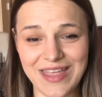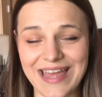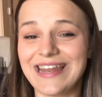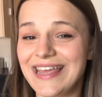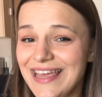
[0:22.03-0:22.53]

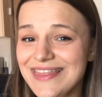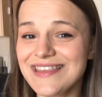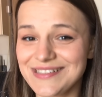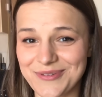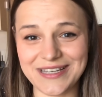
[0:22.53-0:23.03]
And in
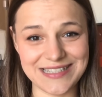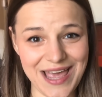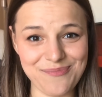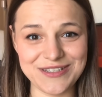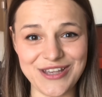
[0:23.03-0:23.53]
this week's
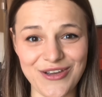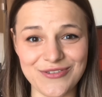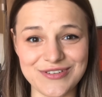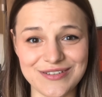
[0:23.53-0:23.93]
episode,